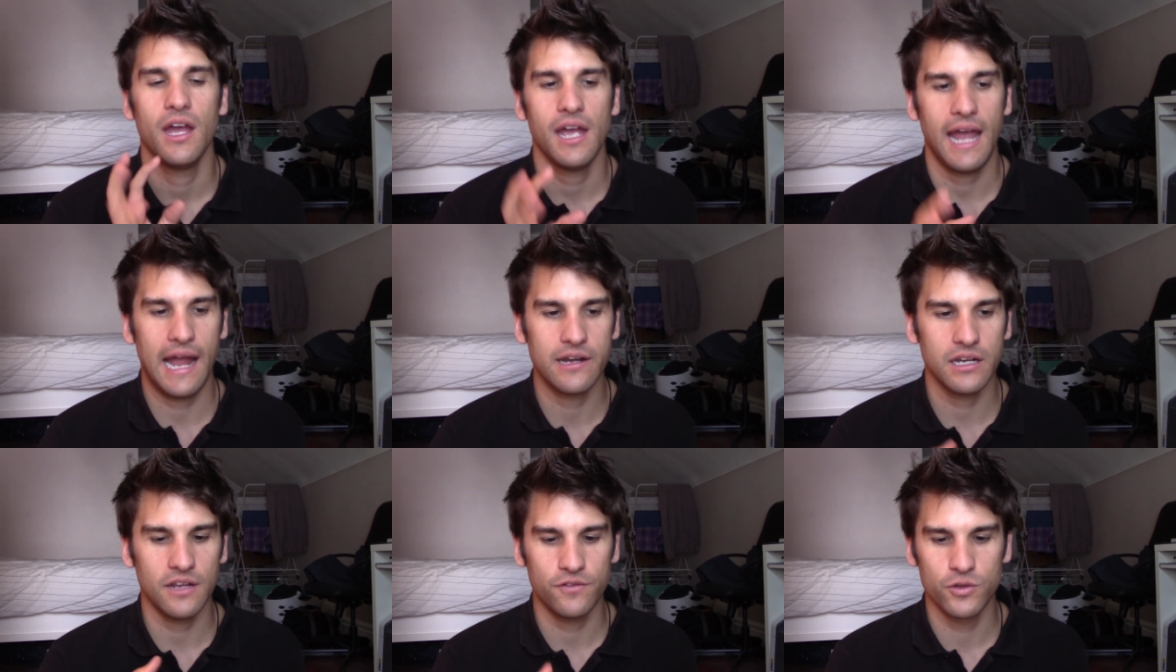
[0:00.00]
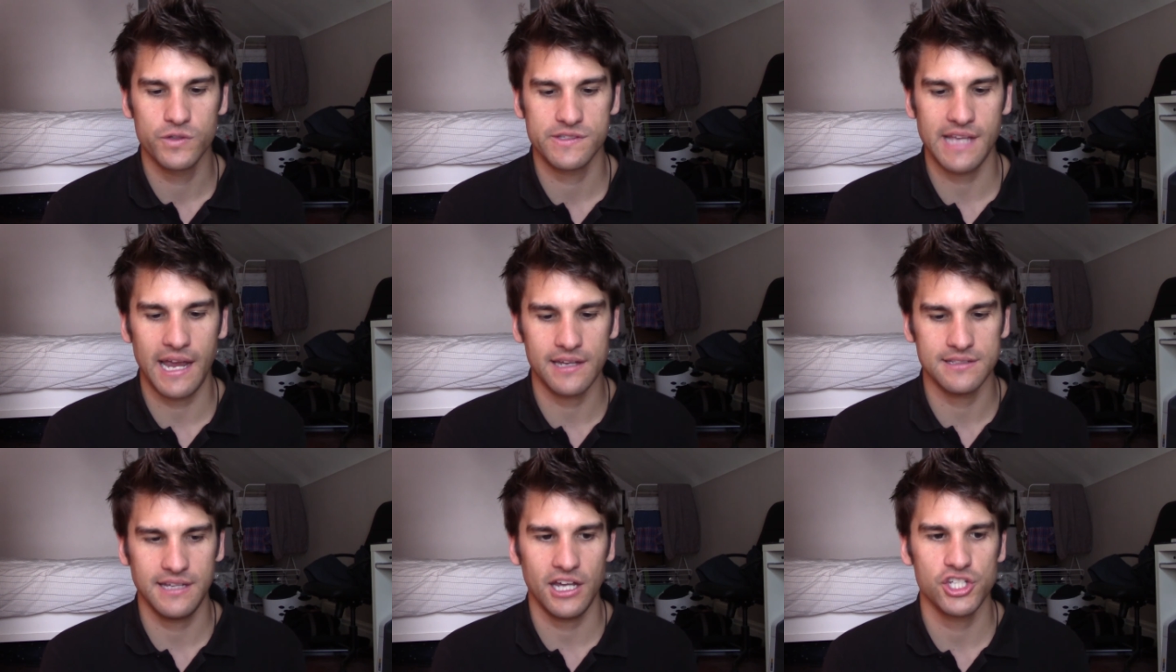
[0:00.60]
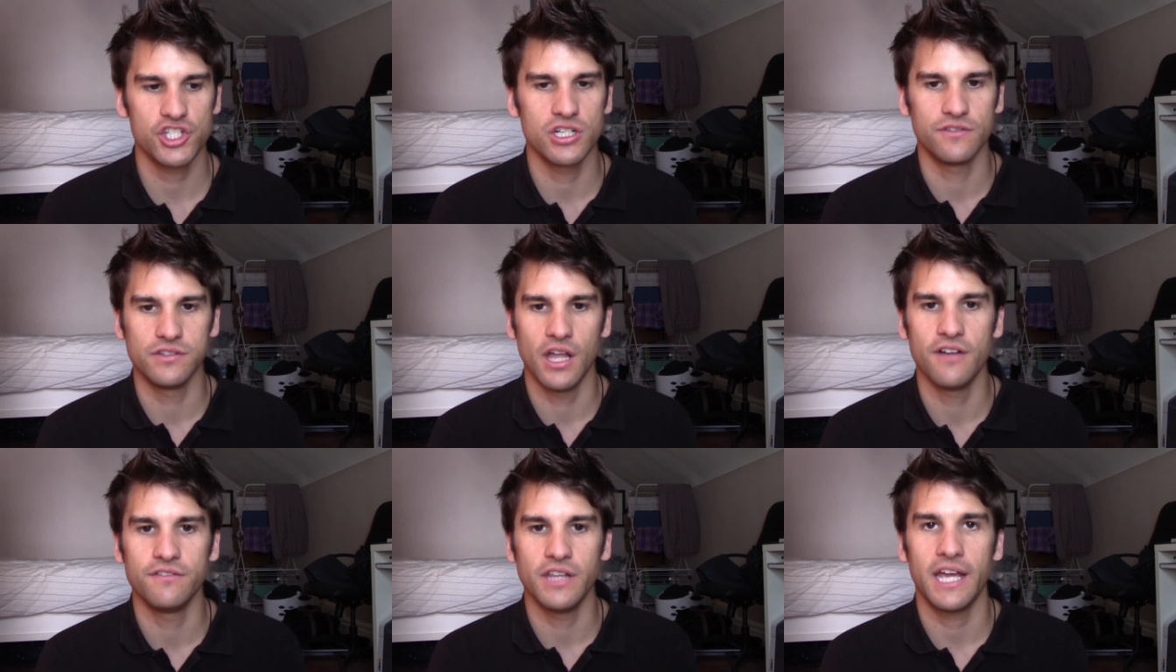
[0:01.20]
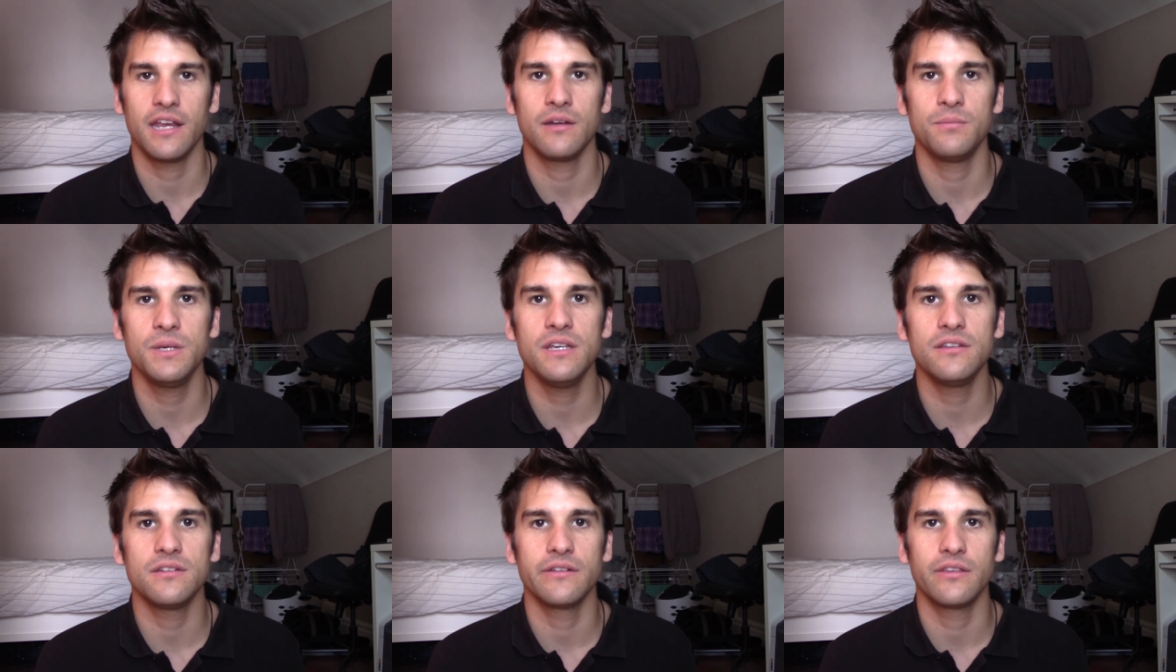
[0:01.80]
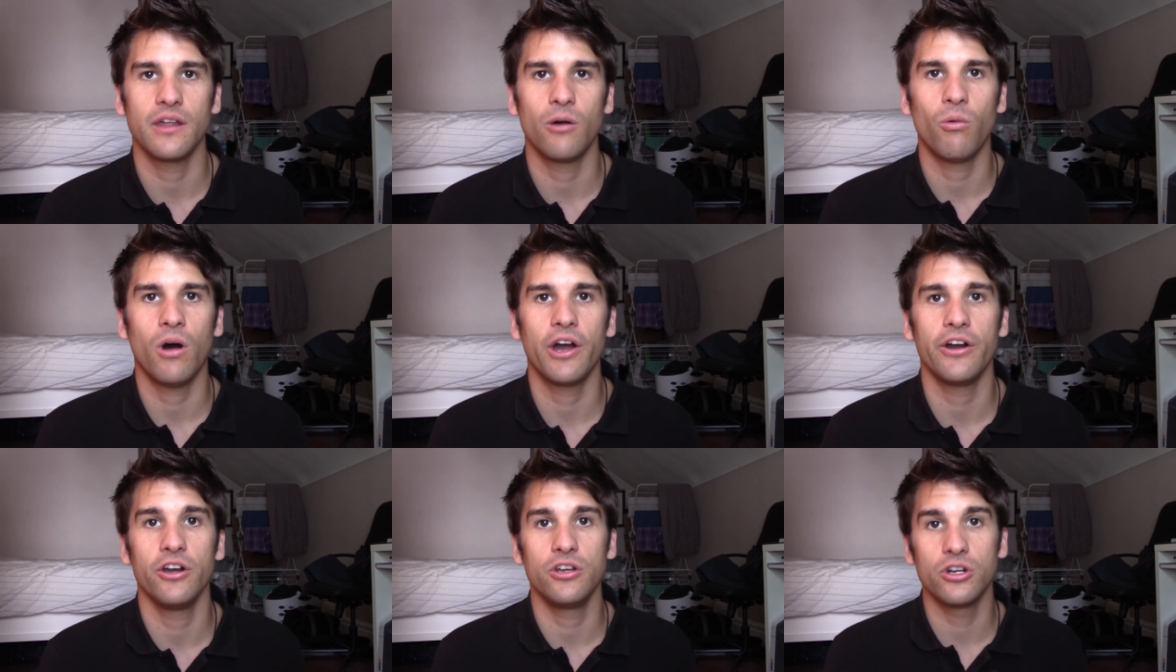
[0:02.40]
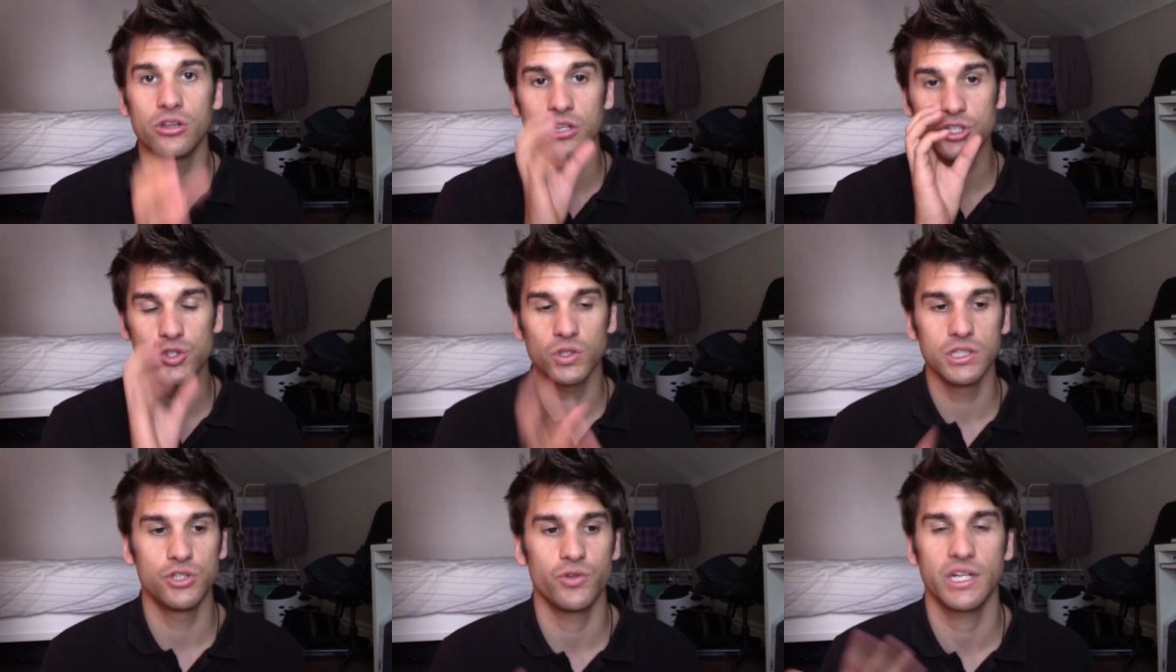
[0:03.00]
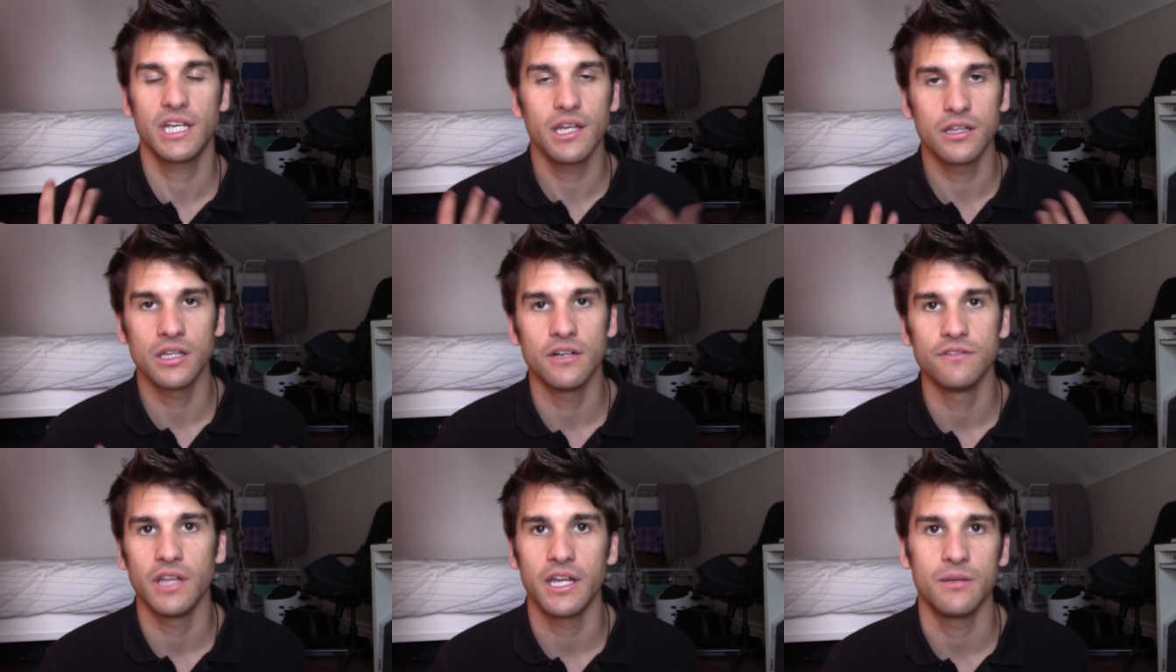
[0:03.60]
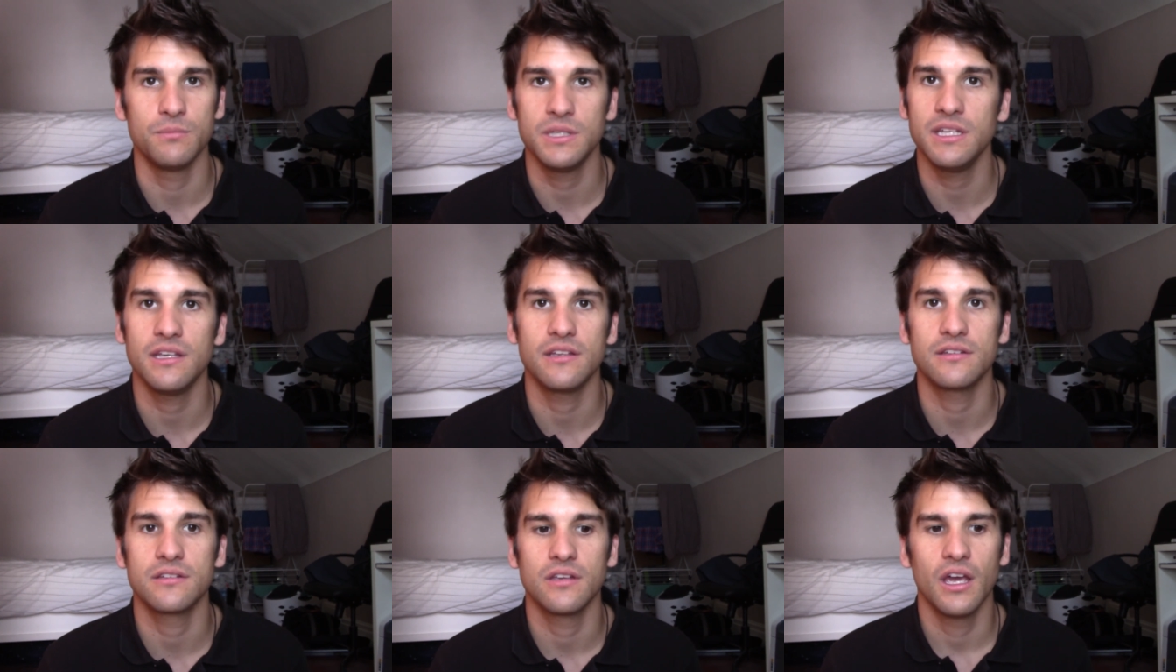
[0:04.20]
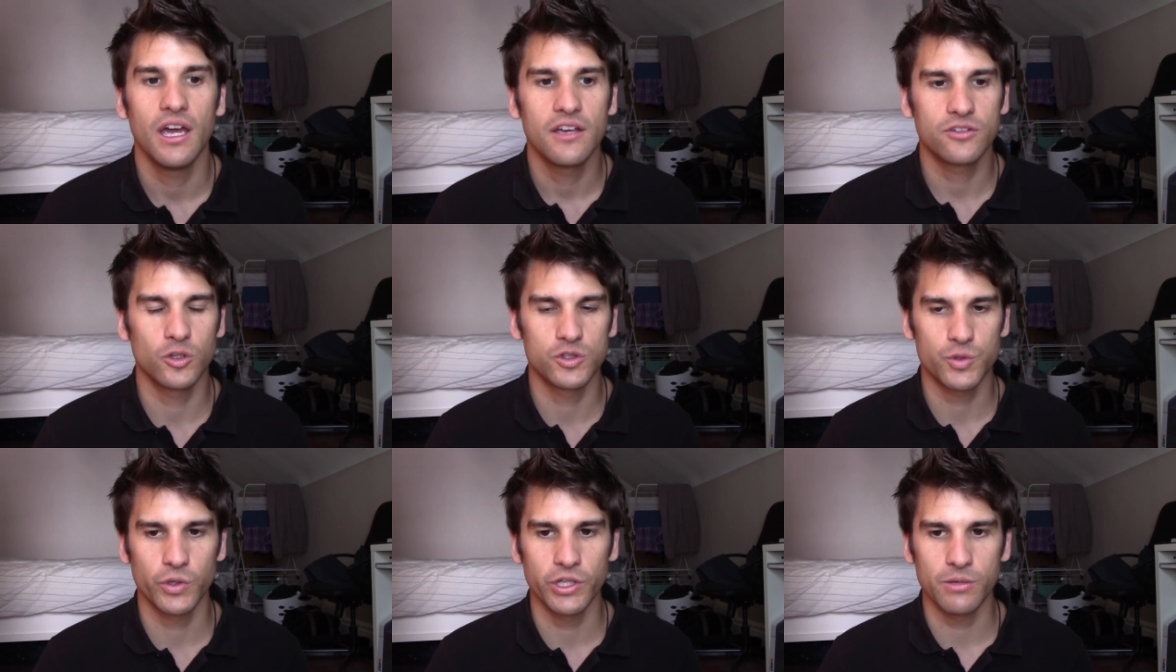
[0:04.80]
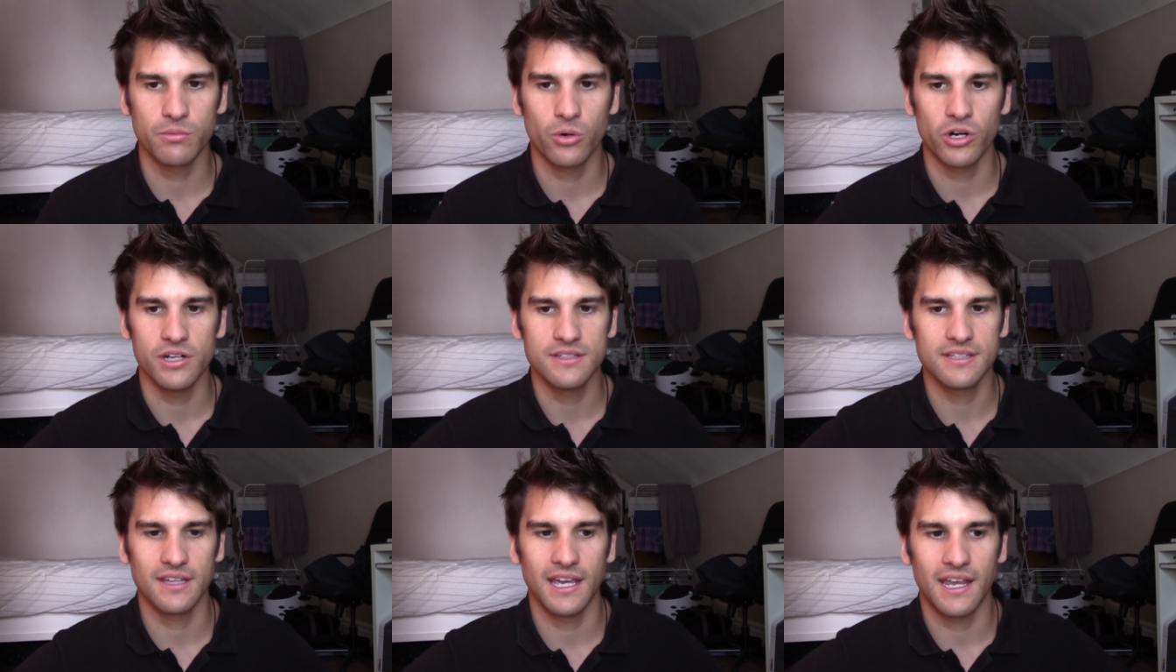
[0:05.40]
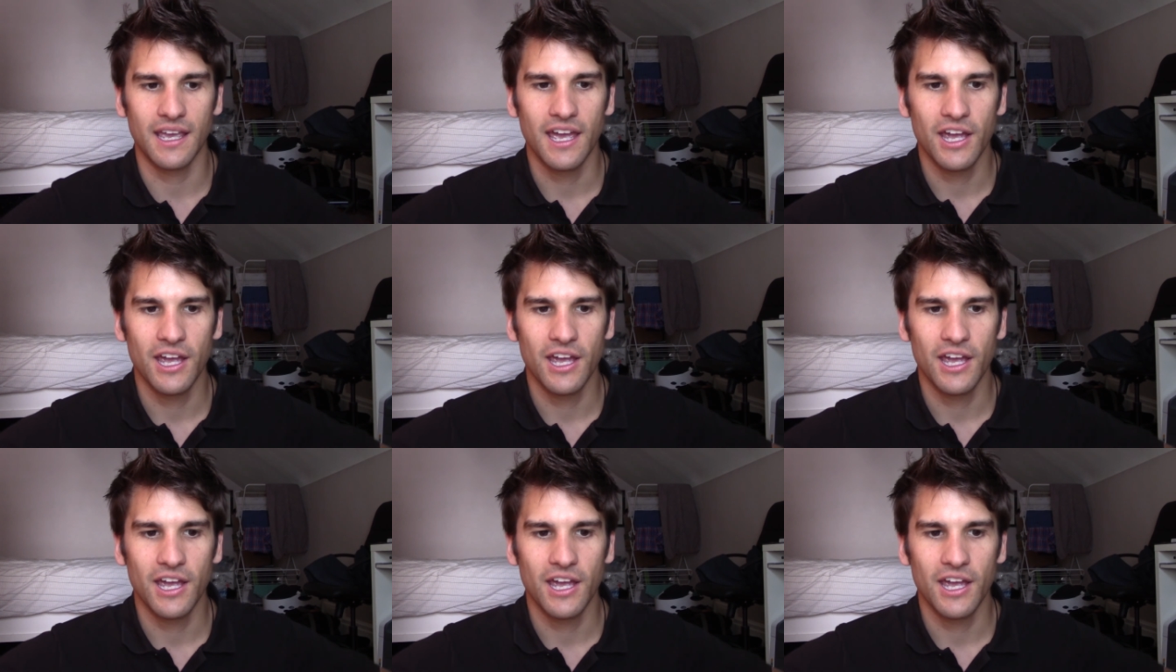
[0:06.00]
And if you set intention of love, light, and peace into that water, you're literally drinking love, light, and peace. So it's really important to like,